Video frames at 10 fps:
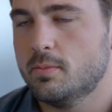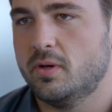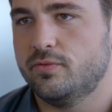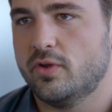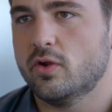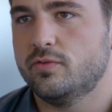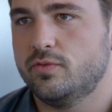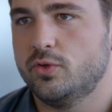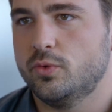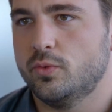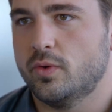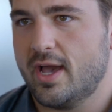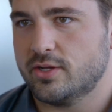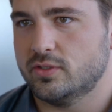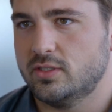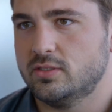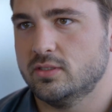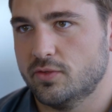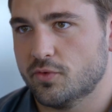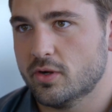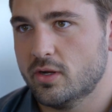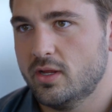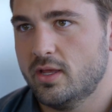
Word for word: but very few actually deliver.